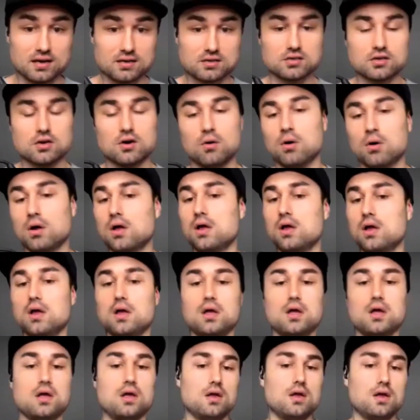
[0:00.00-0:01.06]
So
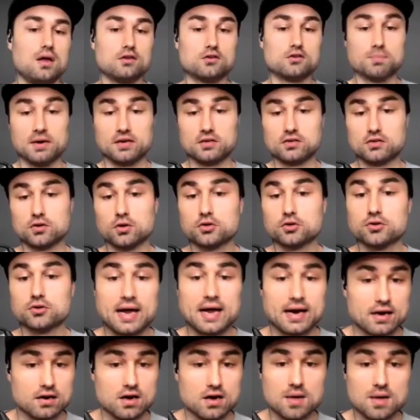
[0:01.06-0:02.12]
it's my social
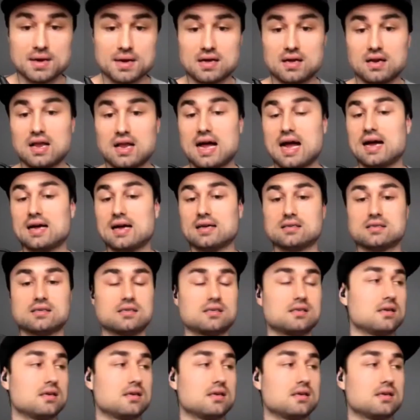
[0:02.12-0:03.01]
economic class,